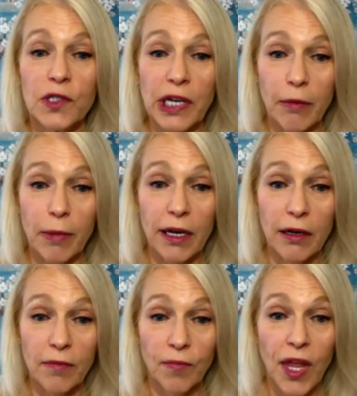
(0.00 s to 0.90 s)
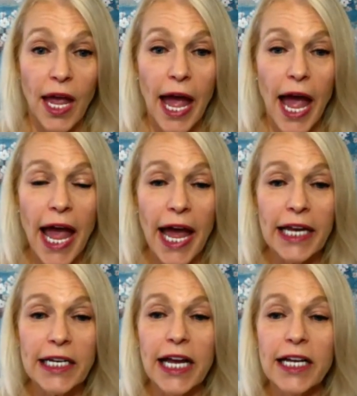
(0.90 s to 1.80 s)
for Sammy.
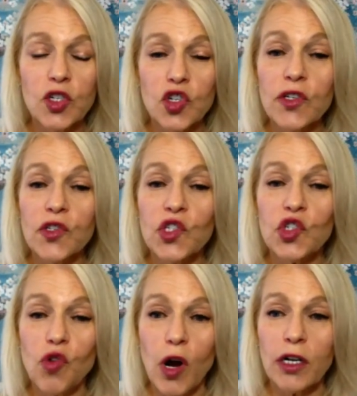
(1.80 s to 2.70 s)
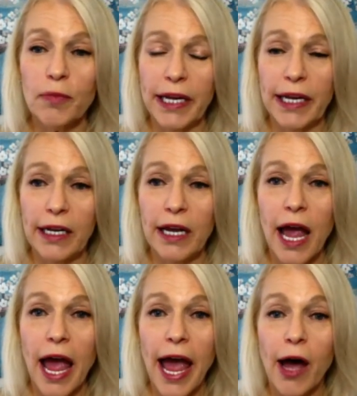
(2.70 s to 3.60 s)
And it just struck me
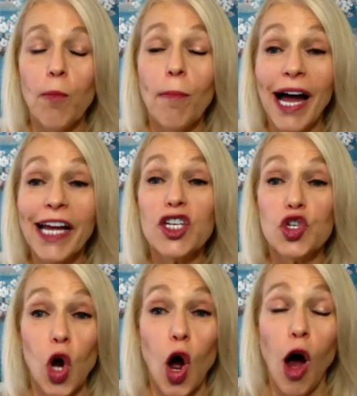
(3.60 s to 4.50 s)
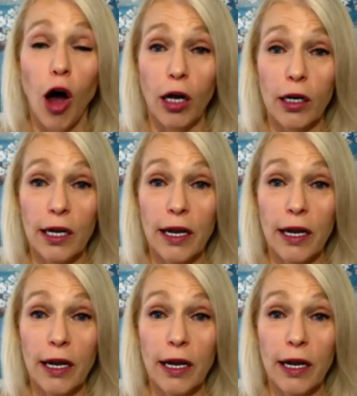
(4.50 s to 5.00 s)
how my dog